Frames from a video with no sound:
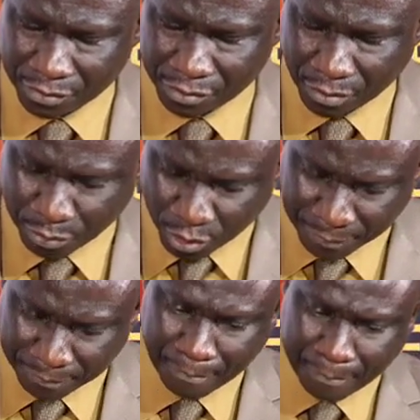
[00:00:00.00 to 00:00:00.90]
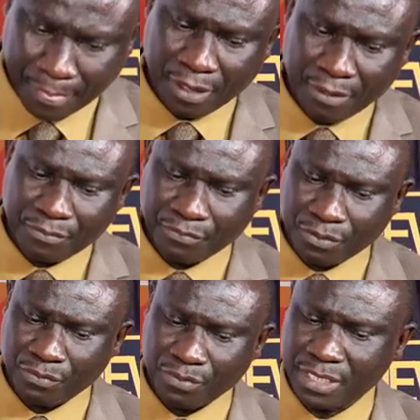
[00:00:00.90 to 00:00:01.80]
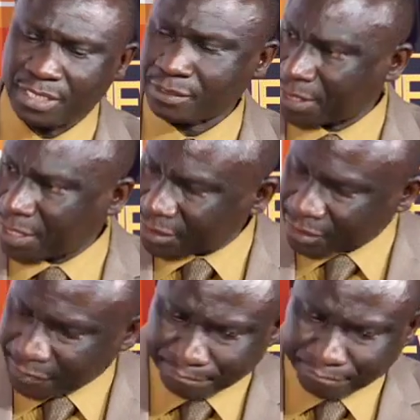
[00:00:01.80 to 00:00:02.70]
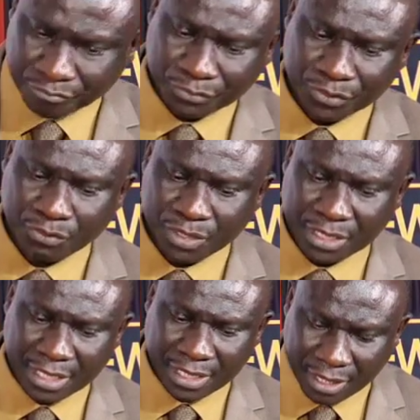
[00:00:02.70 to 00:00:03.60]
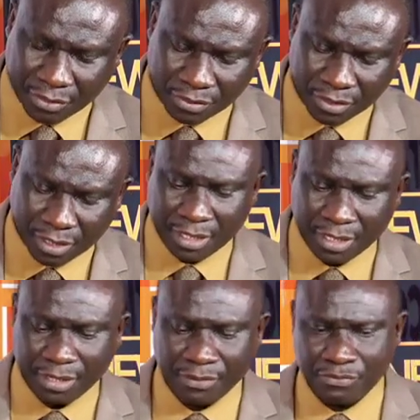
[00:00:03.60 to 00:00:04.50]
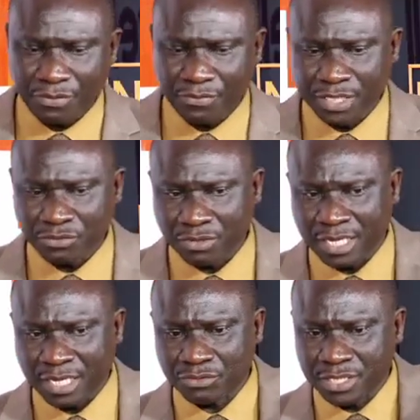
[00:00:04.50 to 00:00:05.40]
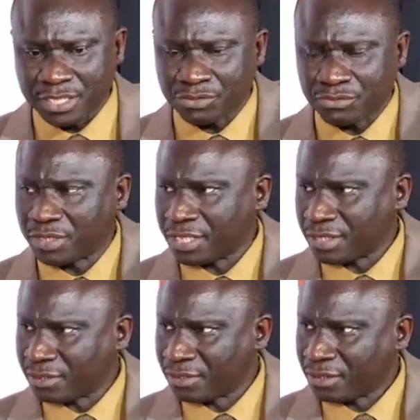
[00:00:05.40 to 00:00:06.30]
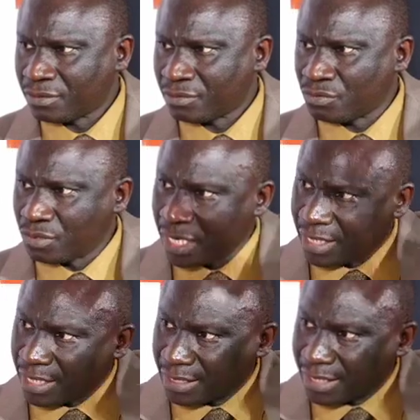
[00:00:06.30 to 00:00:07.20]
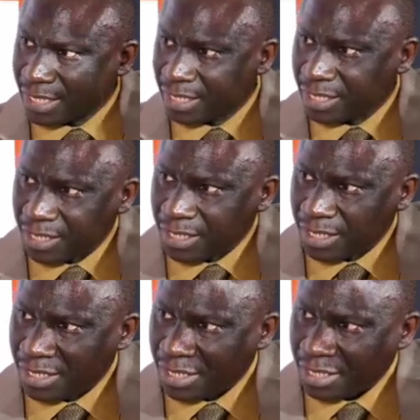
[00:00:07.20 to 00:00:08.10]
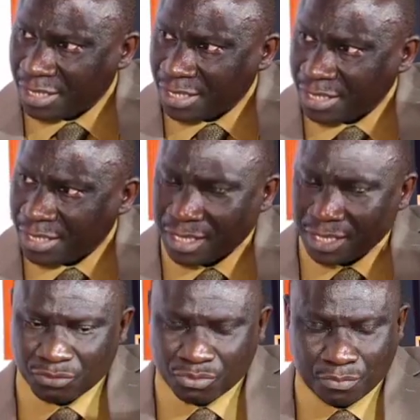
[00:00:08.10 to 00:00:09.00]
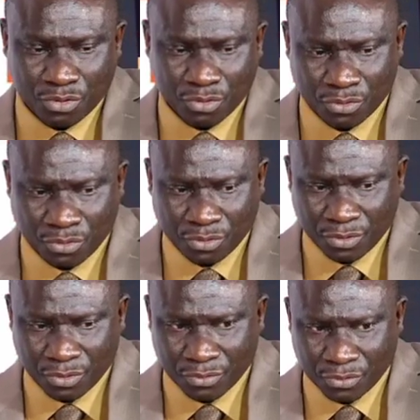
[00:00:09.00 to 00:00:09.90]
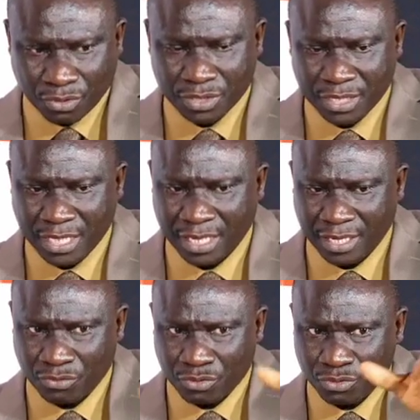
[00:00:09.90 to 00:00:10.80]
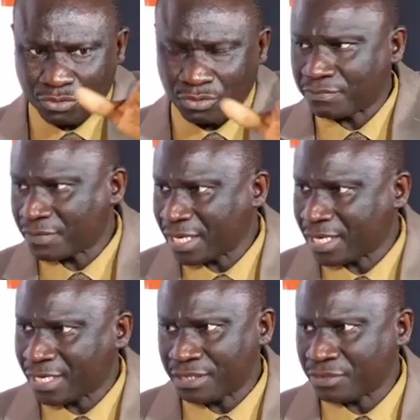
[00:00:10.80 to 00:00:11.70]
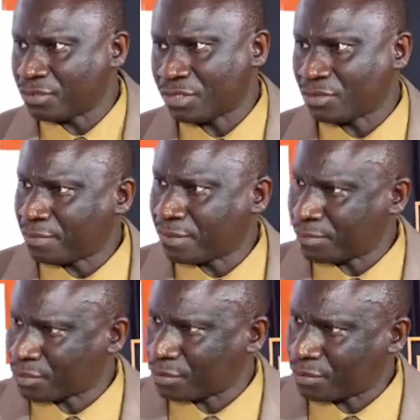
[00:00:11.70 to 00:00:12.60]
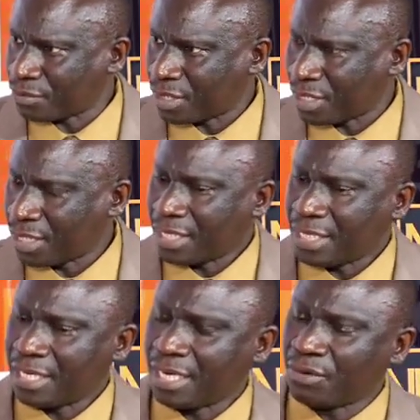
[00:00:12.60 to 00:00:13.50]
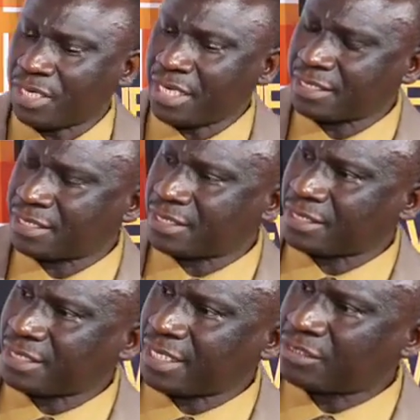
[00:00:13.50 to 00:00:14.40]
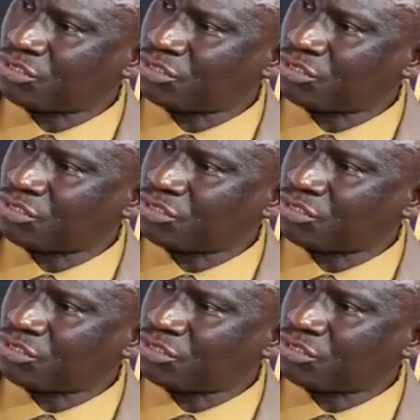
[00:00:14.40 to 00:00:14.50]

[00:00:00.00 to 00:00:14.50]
support, before we dispersed, we said, now, if we want to announce this one tonight at 10, and tomorrow, Thursday, and close on Friday, this will not be possible. Now let's get